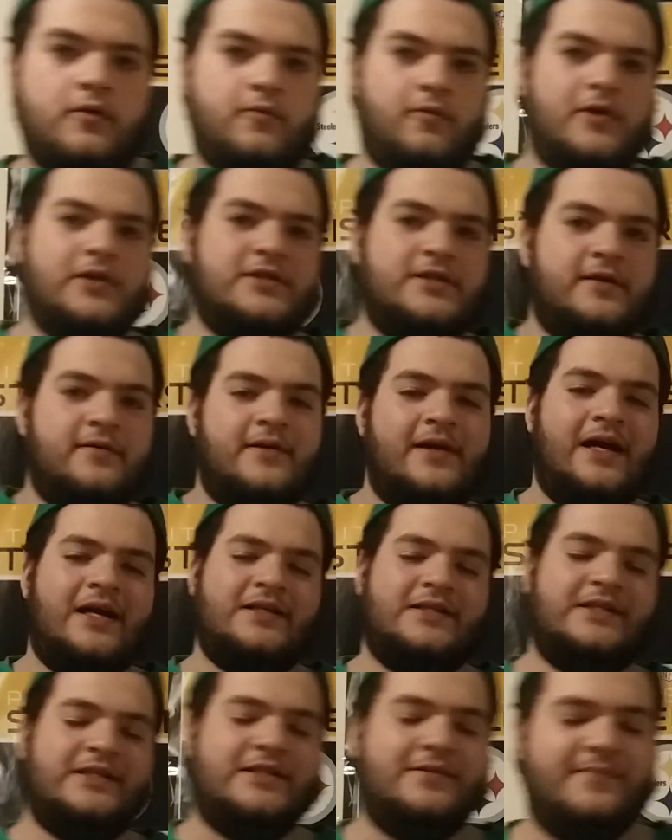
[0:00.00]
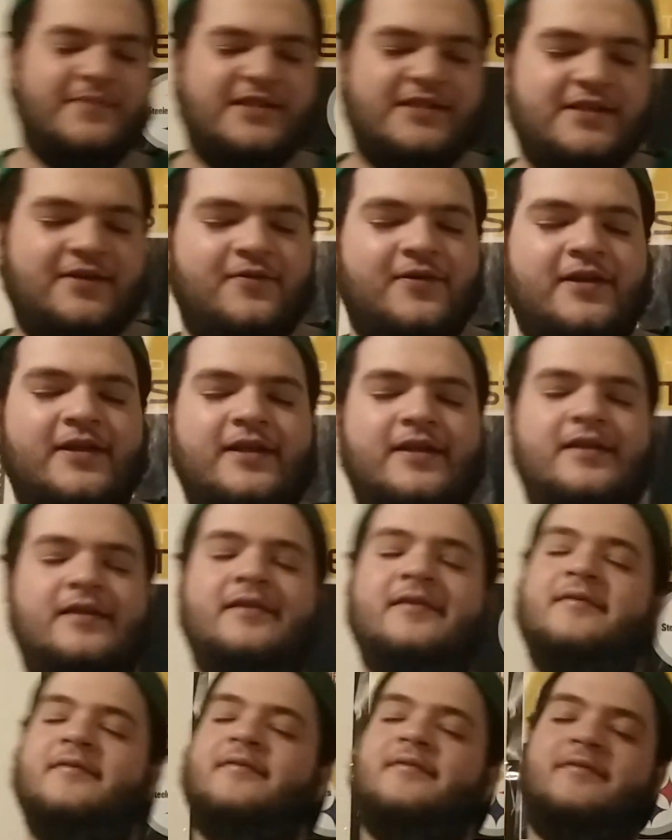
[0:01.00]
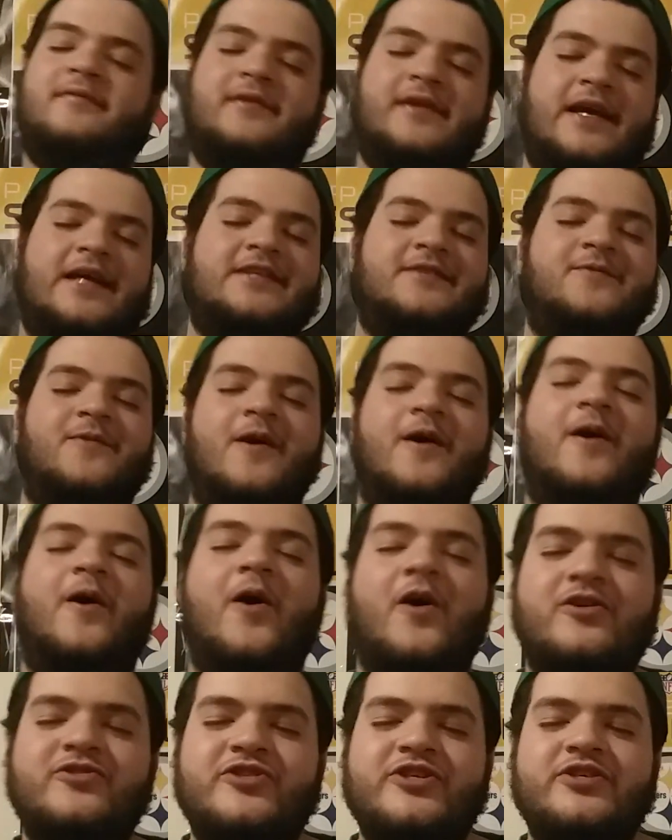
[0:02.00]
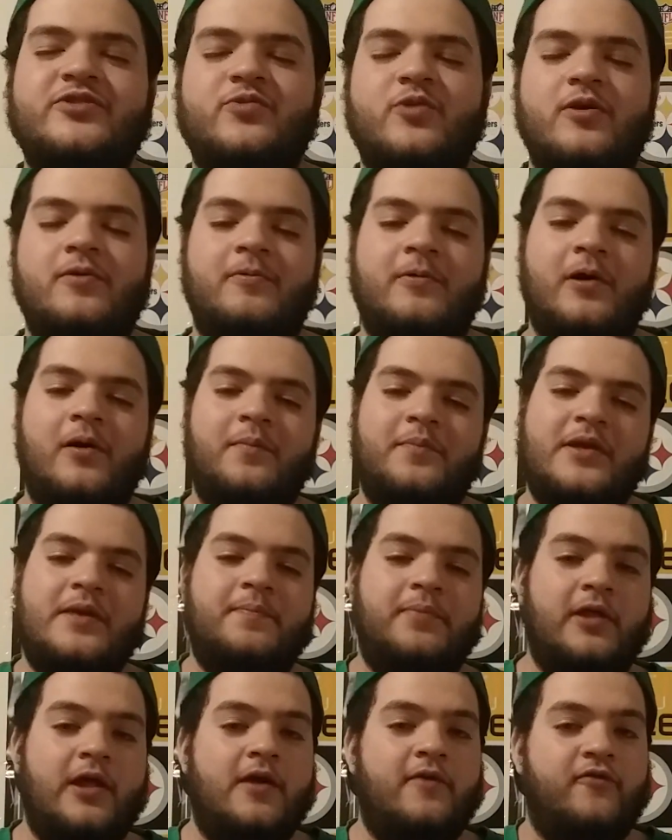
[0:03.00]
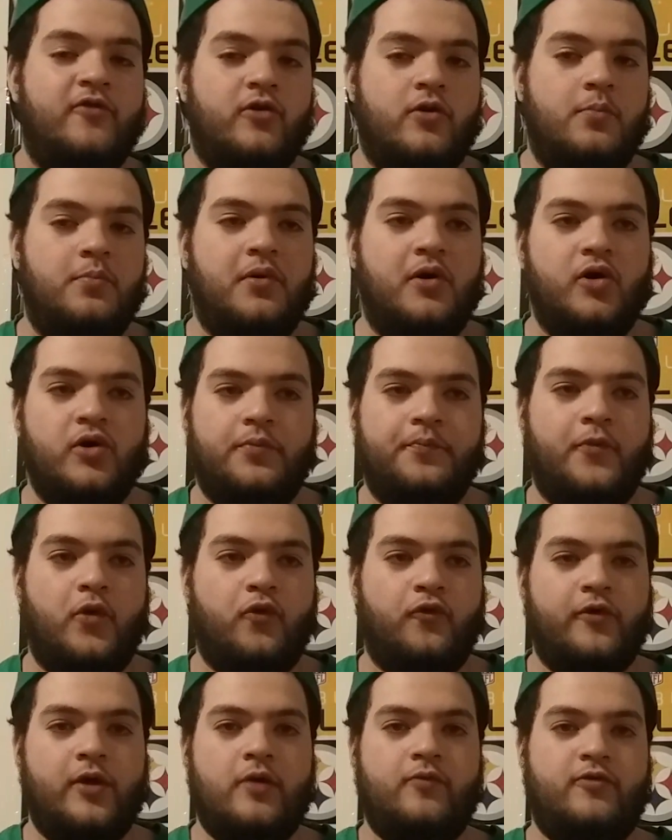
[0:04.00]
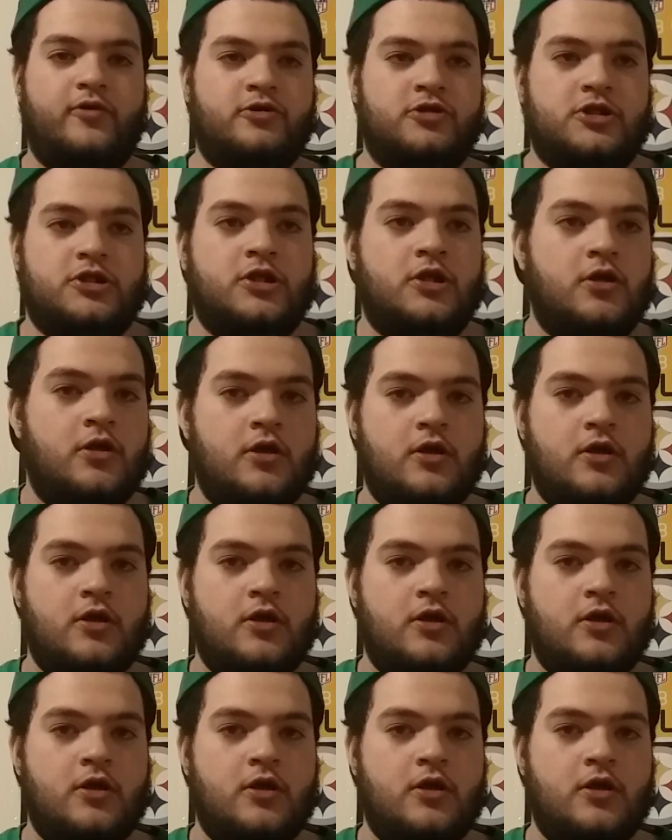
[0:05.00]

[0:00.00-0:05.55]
What's up guys, it's me Stone and guess what? RG3 will be playing for the Baltimore Ravens.